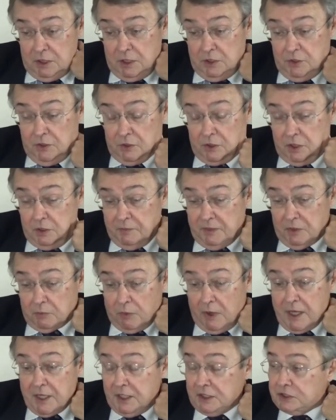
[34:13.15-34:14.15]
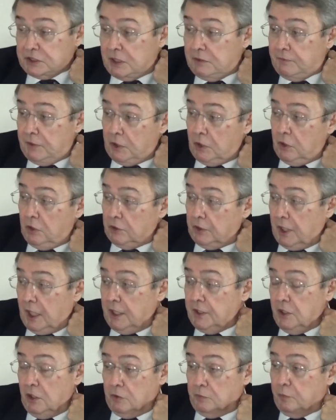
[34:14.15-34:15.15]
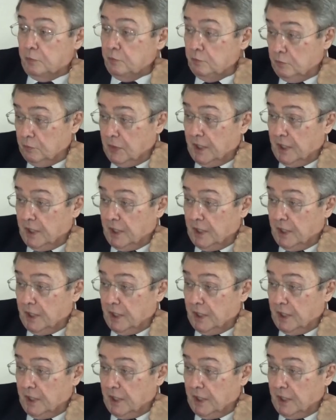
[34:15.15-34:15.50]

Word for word: and you're going to be writing something. Oh, I know